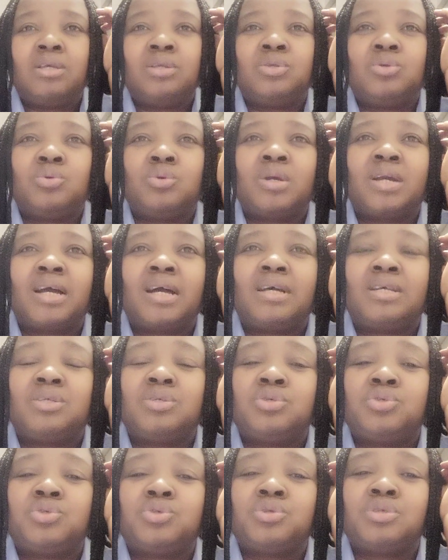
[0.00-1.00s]

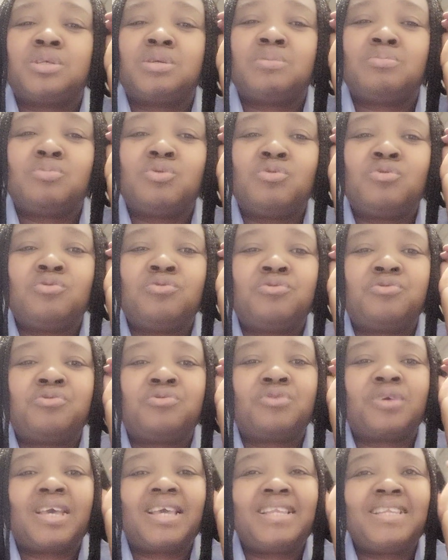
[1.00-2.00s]
You should remove
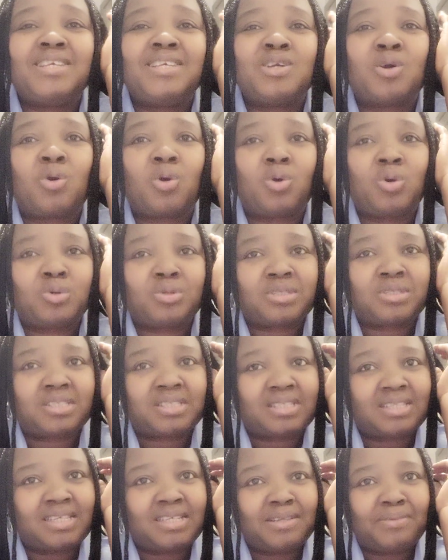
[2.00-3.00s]
any
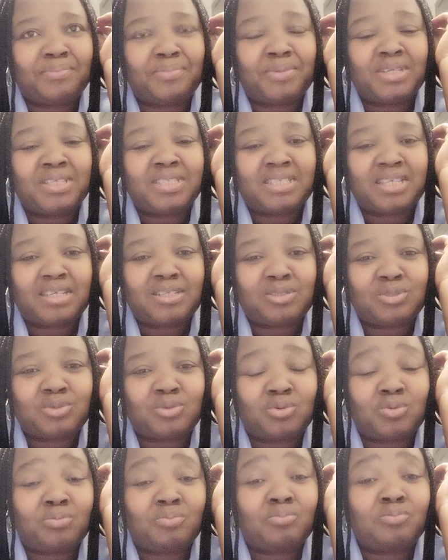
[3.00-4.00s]
cords in the patient's
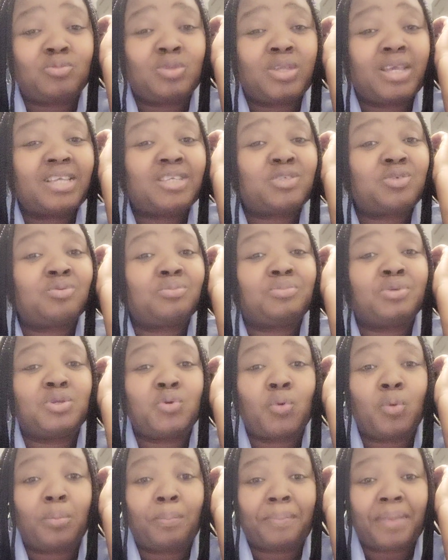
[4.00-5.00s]
room. There should be
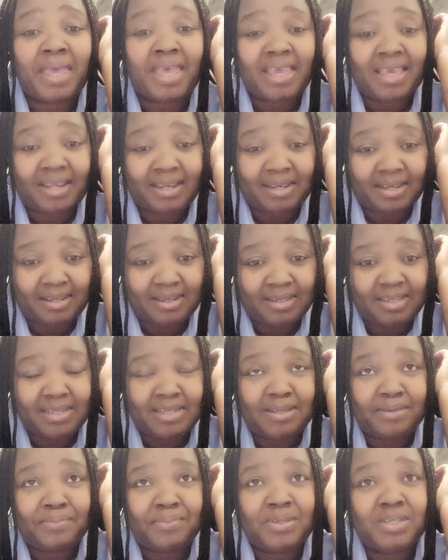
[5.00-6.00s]
no pen in
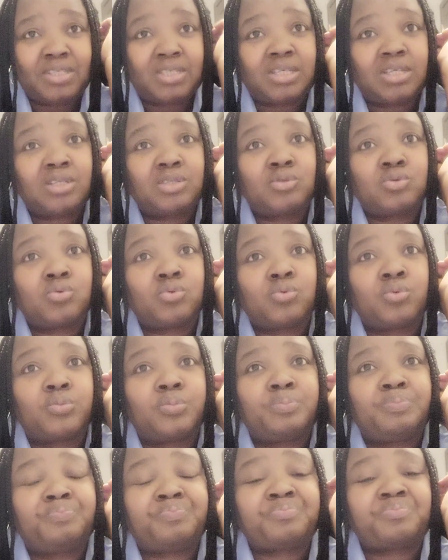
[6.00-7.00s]
the patient's room.